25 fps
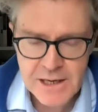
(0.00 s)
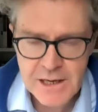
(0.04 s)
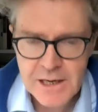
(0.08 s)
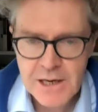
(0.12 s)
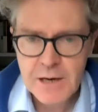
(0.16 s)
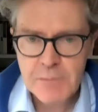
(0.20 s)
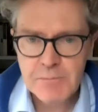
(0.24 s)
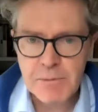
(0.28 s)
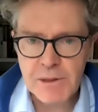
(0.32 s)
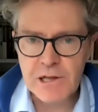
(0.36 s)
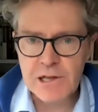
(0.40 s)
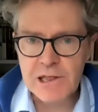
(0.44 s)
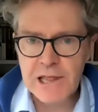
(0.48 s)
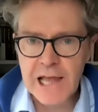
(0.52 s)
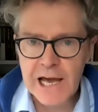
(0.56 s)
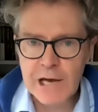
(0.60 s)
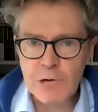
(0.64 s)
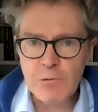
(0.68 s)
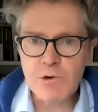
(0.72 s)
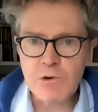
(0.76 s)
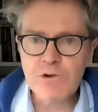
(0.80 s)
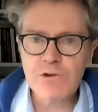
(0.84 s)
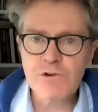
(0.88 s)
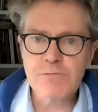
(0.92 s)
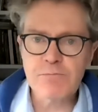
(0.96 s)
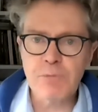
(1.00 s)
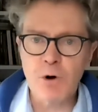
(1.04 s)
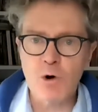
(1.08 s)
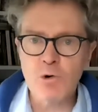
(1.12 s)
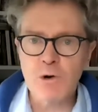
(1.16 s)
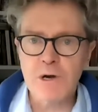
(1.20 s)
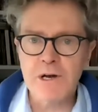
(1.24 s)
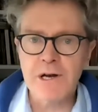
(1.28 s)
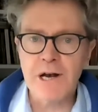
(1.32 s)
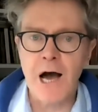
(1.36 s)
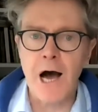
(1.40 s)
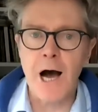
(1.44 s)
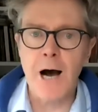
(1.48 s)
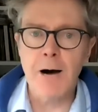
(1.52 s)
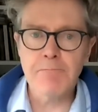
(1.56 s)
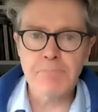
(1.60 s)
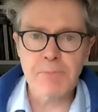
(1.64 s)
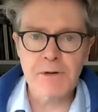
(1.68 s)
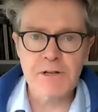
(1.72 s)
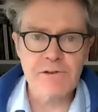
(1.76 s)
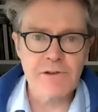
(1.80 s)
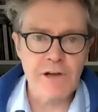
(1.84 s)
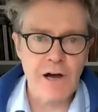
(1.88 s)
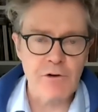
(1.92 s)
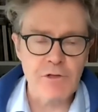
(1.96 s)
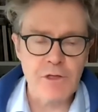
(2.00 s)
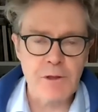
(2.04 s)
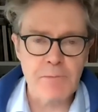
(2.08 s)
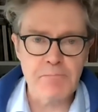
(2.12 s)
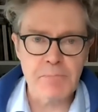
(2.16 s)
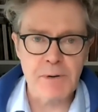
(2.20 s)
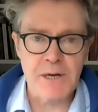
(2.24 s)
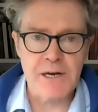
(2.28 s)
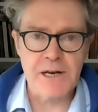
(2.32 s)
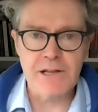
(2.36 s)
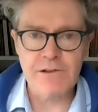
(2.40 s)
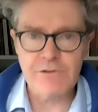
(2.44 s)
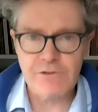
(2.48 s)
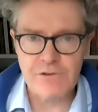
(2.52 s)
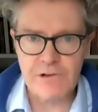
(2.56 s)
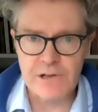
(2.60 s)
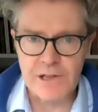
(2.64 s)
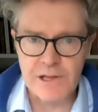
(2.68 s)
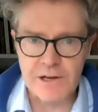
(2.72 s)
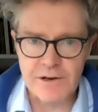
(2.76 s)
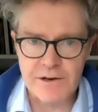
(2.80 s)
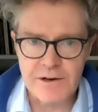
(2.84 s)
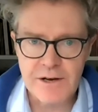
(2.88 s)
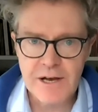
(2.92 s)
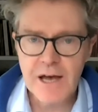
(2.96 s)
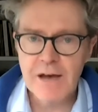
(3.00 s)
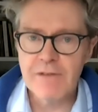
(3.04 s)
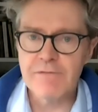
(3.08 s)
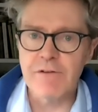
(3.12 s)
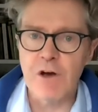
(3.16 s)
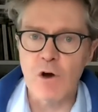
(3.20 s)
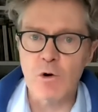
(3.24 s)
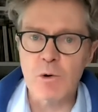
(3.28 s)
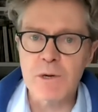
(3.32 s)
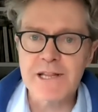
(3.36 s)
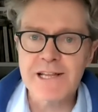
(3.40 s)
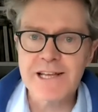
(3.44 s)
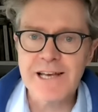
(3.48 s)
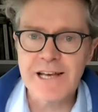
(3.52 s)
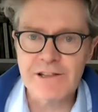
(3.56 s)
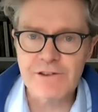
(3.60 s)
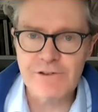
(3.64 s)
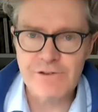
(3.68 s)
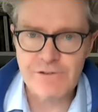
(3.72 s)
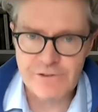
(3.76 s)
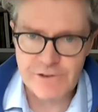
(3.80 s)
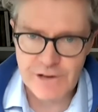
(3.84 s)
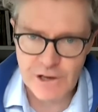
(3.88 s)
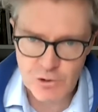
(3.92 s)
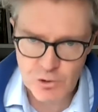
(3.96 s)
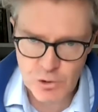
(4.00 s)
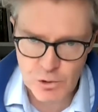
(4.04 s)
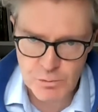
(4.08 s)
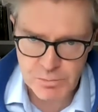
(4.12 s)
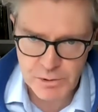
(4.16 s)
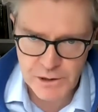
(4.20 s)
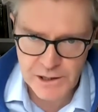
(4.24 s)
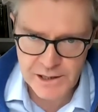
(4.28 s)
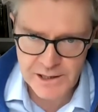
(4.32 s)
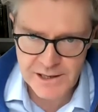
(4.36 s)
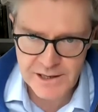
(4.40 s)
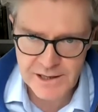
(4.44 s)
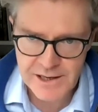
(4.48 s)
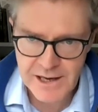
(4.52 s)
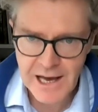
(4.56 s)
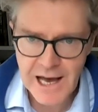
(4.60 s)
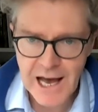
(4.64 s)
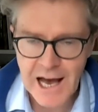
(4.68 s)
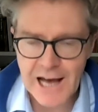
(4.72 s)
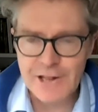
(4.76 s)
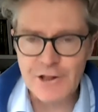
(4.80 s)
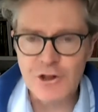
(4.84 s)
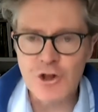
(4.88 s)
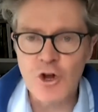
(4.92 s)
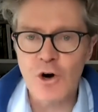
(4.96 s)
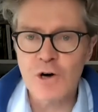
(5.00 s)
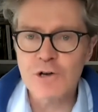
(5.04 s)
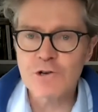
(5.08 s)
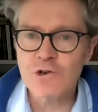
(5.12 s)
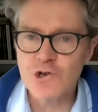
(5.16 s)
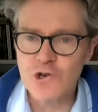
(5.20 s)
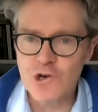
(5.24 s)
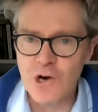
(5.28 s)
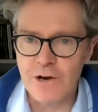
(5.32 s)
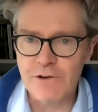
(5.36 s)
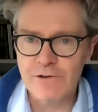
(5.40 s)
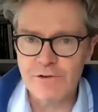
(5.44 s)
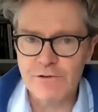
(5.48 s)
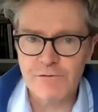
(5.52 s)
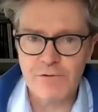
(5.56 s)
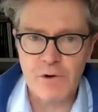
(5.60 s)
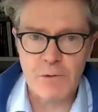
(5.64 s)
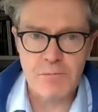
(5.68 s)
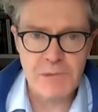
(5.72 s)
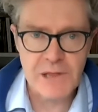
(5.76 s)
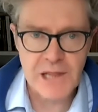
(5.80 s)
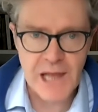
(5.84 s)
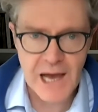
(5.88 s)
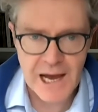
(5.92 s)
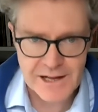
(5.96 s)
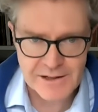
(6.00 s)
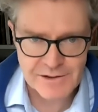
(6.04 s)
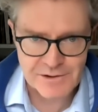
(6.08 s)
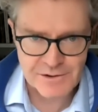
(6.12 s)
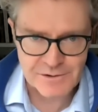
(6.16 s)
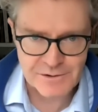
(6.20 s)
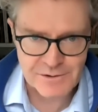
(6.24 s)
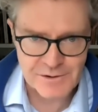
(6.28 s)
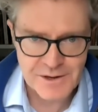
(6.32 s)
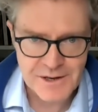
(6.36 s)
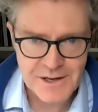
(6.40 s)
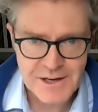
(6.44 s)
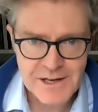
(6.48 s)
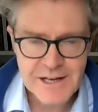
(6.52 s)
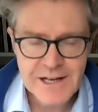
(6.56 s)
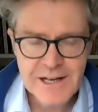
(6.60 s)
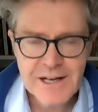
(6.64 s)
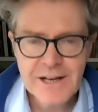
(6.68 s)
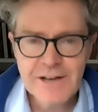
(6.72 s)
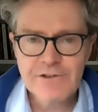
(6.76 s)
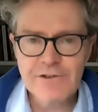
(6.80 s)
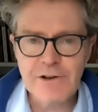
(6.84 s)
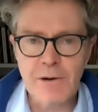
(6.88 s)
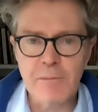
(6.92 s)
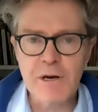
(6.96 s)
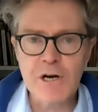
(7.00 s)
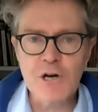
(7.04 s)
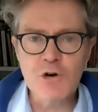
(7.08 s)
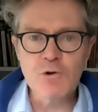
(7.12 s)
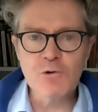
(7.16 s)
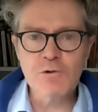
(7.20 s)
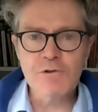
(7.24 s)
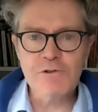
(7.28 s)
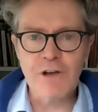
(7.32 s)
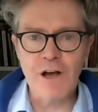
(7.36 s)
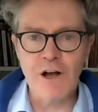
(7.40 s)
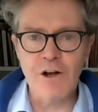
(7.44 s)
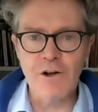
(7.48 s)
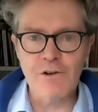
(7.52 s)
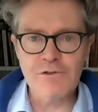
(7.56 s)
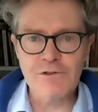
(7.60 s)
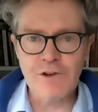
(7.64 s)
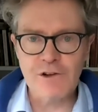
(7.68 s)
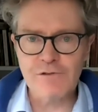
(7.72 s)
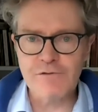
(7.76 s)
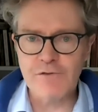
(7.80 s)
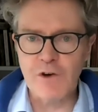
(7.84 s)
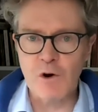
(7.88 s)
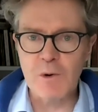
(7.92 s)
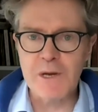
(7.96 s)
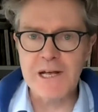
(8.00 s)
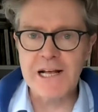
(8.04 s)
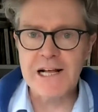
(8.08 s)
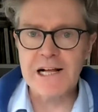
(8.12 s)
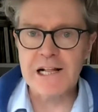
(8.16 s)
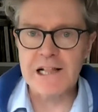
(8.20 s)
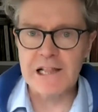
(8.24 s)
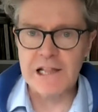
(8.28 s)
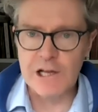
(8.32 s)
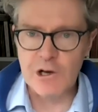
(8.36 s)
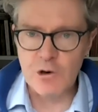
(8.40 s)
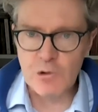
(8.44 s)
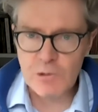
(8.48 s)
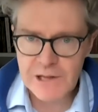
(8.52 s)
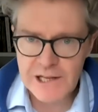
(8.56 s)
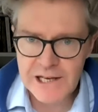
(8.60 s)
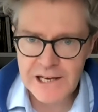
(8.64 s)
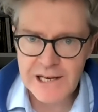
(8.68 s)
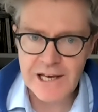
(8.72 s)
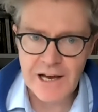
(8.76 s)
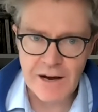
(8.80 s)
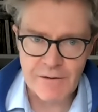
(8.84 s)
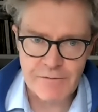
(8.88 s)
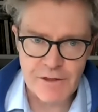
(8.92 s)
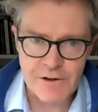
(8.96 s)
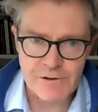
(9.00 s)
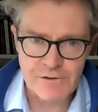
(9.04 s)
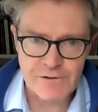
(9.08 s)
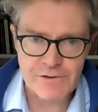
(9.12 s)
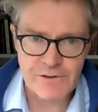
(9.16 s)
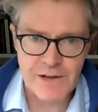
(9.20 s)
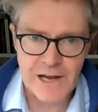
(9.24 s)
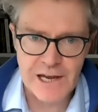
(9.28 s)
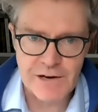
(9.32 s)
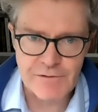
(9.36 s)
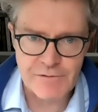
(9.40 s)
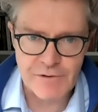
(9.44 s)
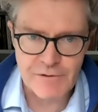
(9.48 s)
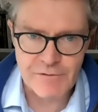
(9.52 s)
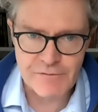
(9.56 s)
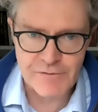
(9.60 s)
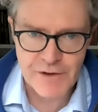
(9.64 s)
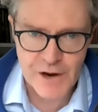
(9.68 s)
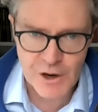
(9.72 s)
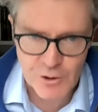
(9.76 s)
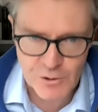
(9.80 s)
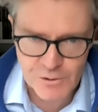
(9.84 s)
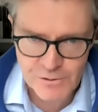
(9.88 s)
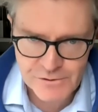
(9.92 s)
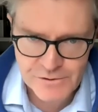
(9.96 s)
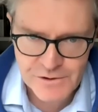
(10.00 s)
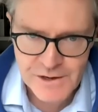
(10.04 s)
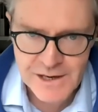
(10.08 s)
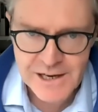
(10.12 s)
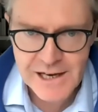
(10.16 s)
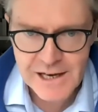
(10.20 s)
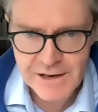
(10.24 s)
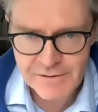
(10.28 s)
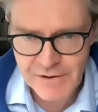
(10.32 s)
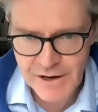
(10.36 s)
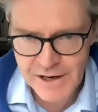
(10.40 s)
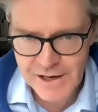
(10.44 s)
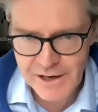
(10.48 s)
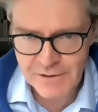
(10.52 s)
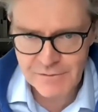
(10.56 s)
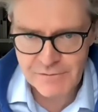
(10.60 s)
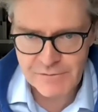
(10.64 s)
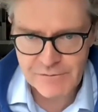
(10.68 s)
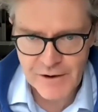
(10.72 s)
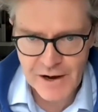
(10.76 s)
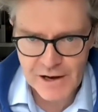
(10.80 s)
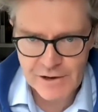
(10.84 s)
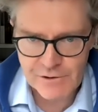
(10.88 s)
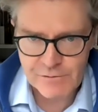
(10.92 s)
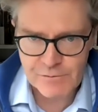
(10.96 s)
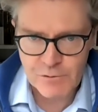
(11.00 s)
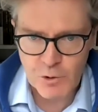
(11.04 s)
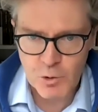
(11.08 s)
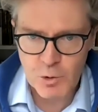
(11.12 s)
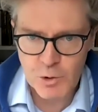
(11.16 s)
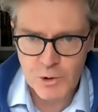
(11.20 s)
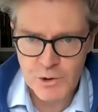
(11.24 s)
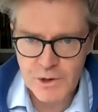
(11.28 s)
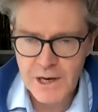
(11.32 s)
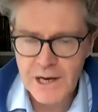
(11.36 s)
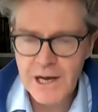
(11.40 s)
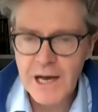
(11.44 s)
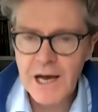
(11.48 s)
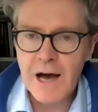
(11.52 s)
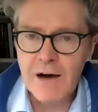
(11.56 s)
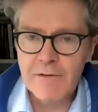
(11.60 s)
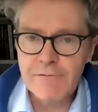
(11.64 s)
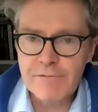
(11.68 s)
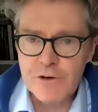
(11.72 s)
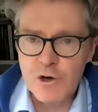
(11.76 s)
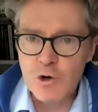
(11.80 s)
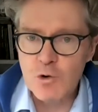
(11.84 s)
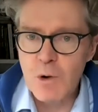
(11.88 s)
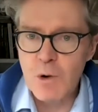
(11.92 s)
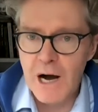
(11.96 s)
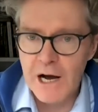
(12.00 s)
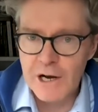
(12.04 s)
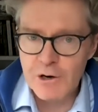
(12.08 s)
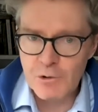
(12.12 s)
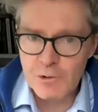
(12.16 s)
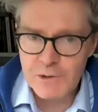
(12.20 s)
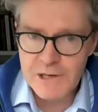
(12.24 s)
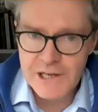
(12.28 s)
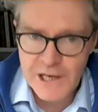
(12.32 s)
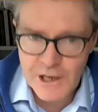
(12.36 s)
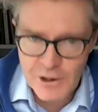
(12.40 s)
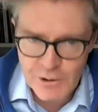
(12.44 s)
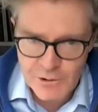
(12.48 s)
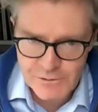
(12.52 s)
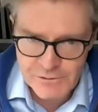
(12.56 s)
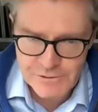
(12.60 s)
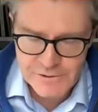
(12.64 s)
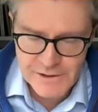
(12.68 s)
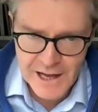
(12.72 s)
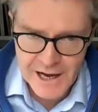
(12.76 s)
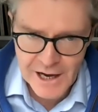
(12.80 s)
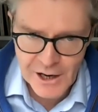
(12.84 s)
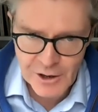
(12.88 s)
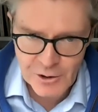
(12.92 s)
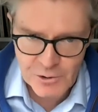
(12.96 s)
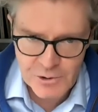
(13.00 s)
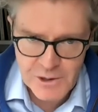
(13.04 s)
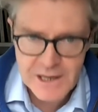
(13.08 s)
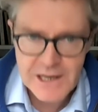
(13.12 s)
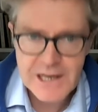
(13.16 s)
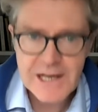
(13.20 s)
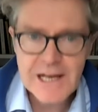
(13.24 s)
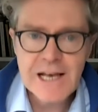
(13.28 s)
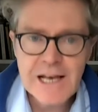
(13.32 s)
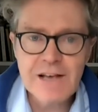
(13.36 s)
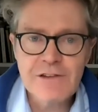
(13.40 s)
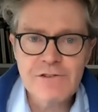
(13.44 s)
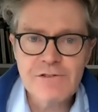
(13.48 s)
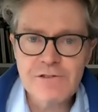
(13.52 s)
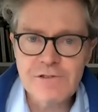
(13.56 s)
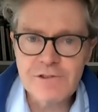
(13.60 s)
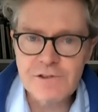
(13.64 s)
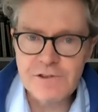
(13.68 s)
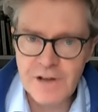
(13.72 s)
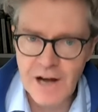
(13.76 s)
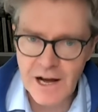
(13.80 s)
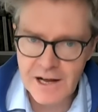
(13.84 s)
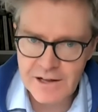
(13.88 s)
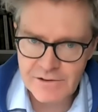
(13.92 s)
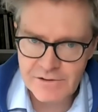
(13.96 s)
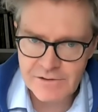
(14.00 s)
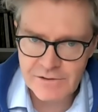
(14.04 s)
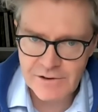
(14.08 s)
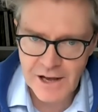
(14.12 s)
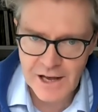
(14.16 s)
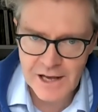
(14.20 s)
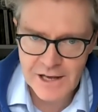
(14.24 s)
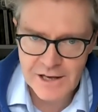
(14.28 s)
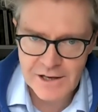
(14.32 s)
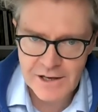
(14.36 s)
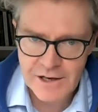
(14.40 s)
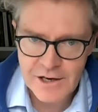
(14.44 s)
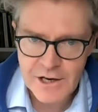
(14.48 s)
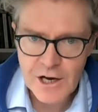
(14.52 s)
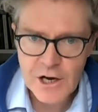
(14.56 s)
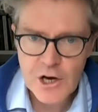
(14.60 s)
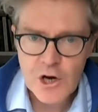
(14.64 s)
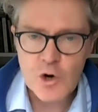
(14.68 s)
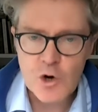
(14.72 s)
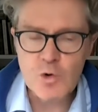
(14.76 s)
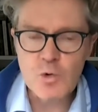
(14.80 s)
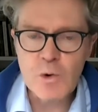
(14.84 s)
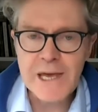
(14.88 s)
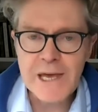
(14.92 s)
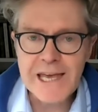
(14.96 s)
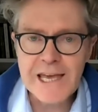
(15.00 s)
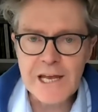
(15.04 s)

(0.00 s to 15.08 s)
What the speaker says: But the language spoken up and down the peninsula varied considerably, and not just from Latin. Someone who tells us very clearly of this state of affairs, if I can fast forward a few hundred years now, is Dante, who in